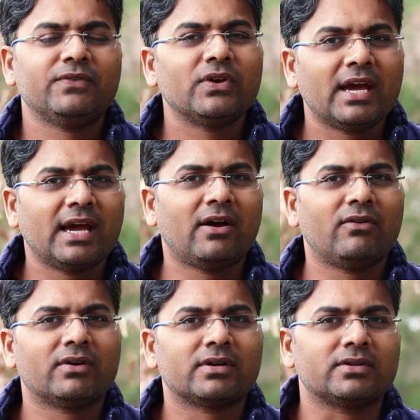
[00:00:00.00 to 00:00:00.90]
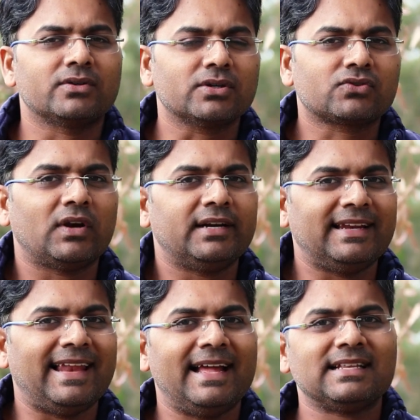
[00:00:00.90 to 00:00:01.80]
if you have good
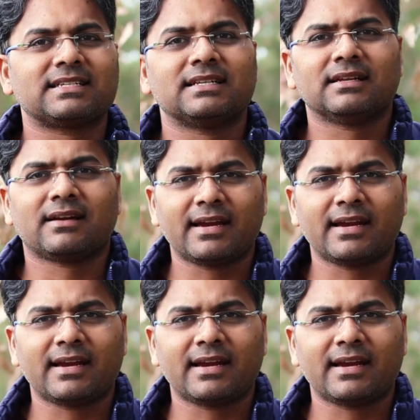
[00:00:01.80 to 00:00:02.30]
quality lens?